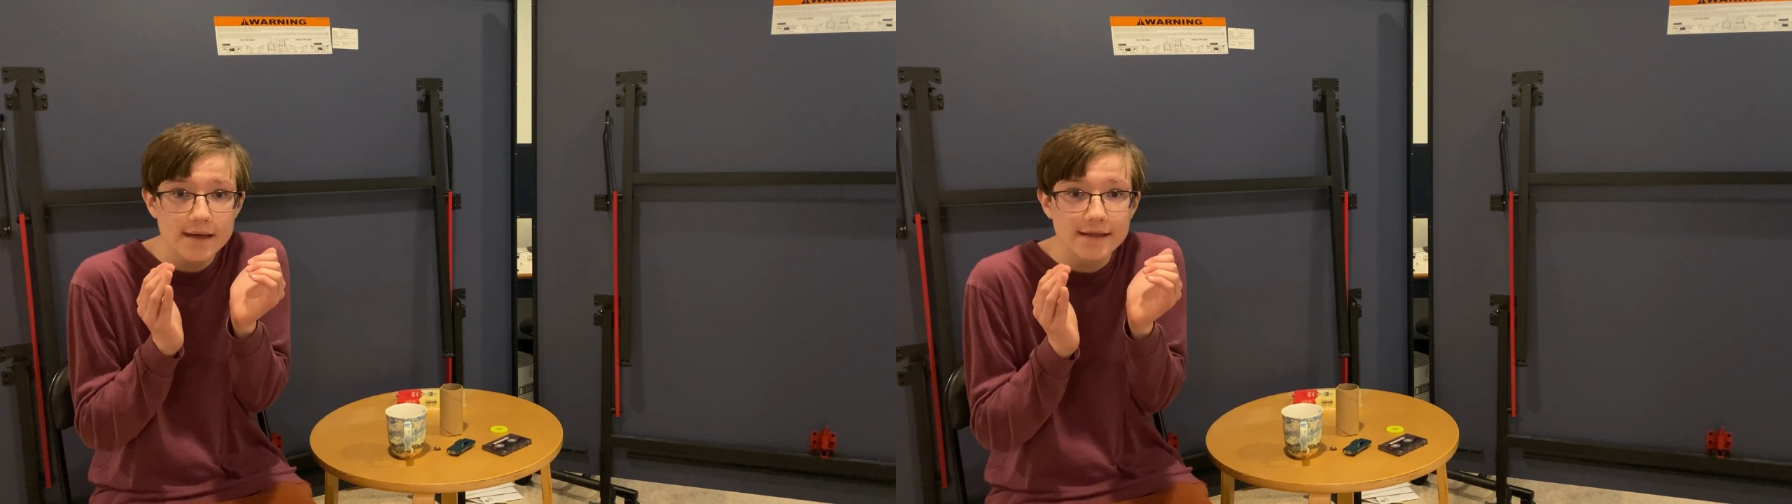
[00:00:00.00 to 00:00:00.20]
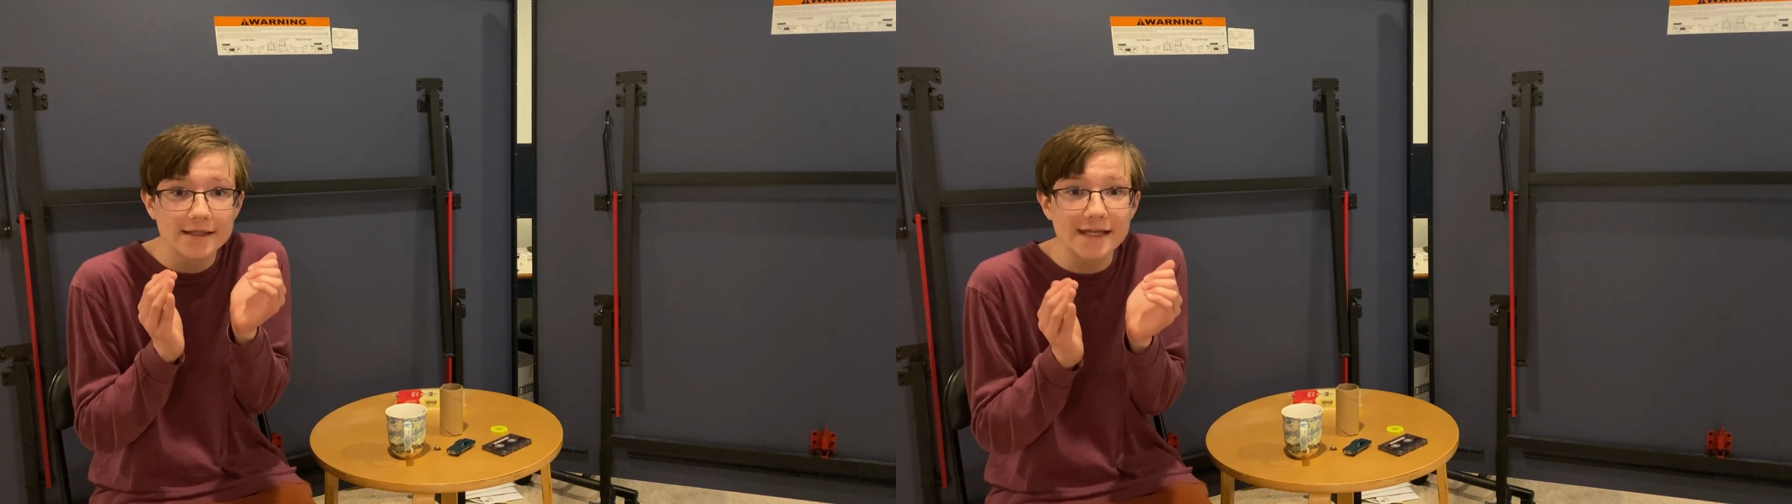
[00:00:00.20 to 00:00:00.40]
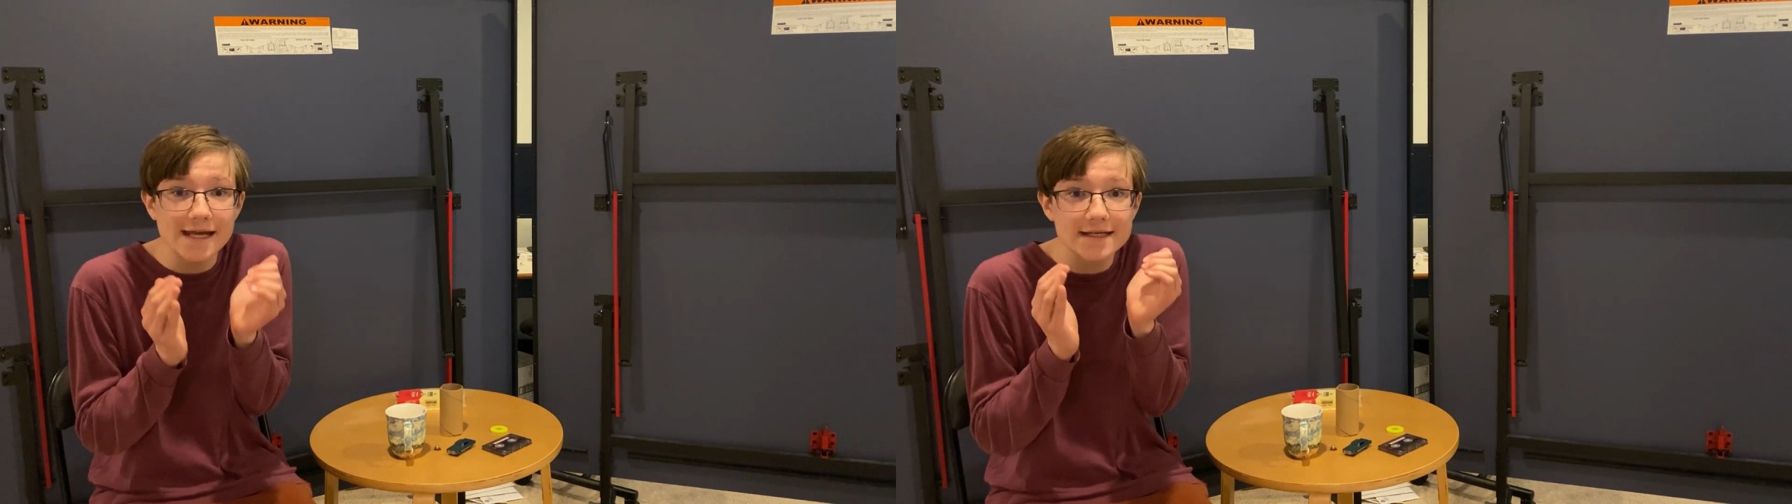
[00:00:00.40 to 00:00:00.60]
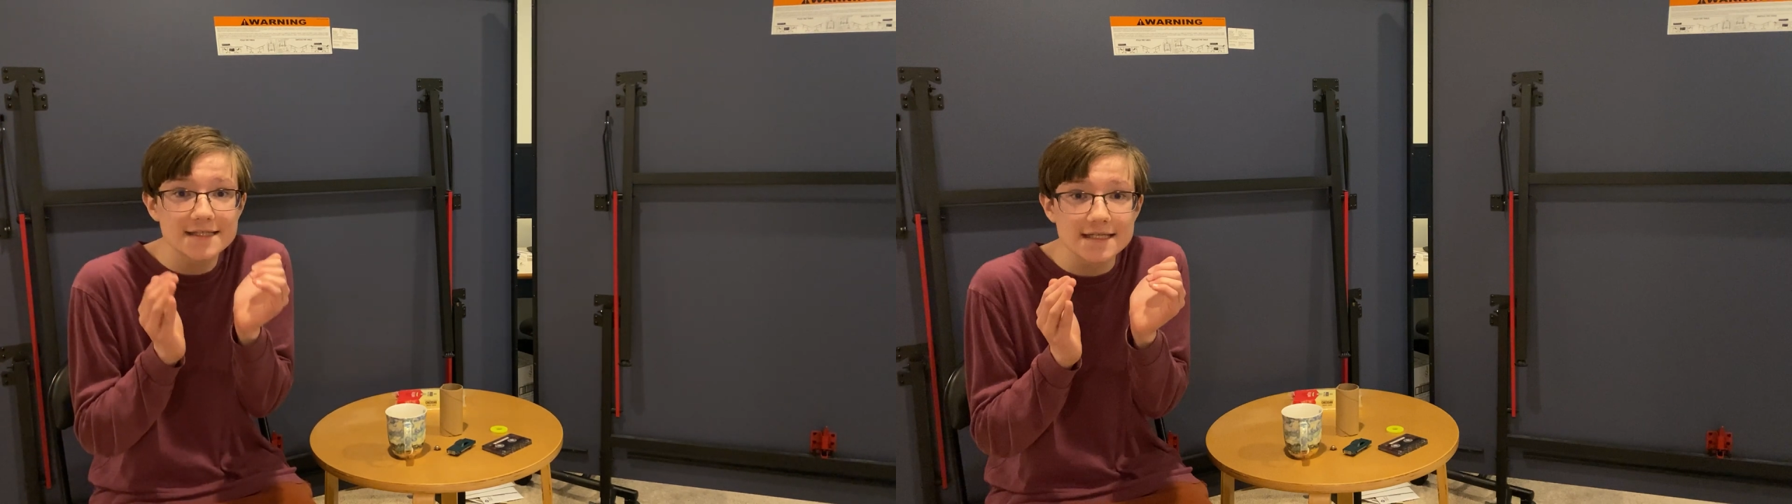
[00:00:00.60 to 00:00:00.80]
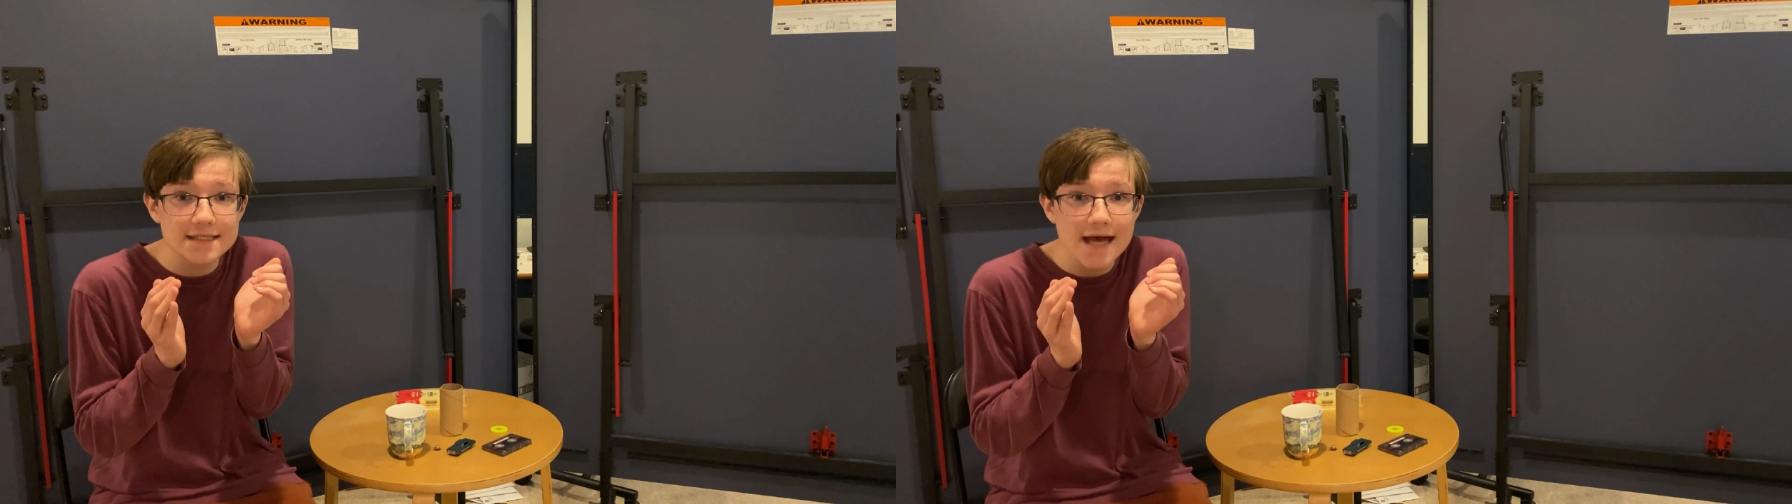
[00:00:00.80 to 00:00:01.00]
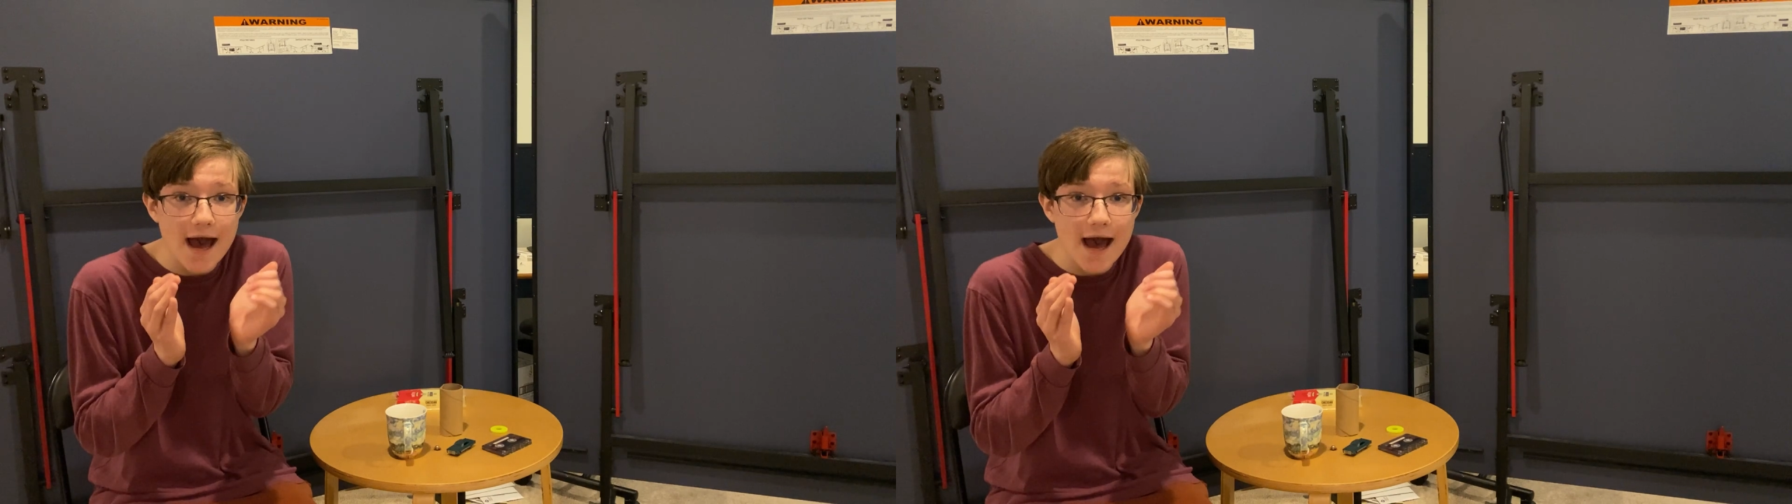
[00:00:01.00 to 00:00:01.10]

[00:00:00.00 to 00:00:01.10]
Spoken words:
that they exist?